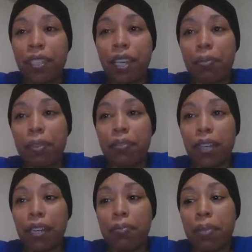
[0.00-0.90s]
I wouldn't
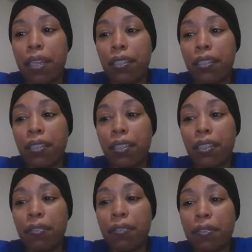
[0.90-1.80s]
recommend
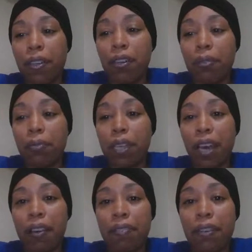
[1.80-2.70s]
if we
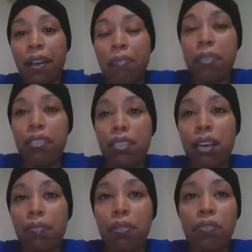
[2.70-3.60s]
have companies
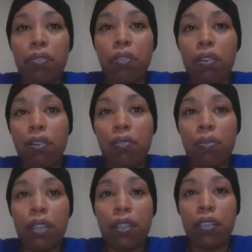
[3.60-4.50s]
that will go along
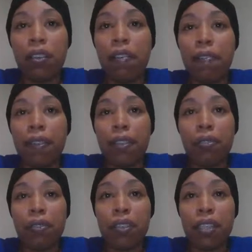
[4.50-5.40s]
with
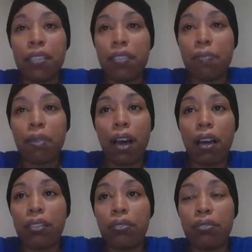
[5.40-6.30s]
doing things to
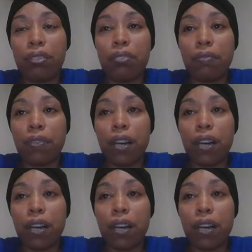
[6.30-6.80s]
block you for